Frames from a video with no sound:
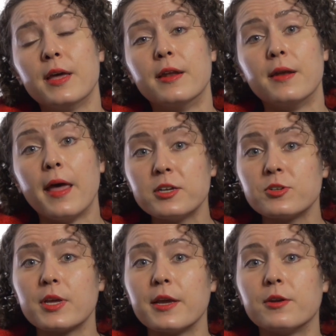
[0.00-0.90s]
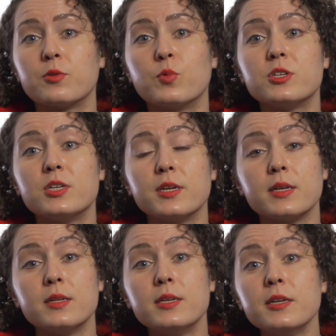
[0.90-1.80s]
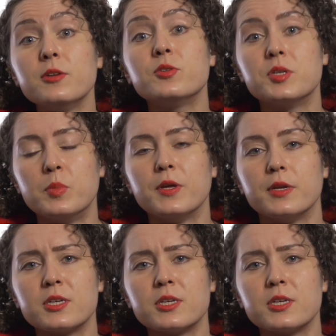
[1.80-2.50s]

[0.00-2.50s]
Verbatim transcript: and an educator, which she continued to be.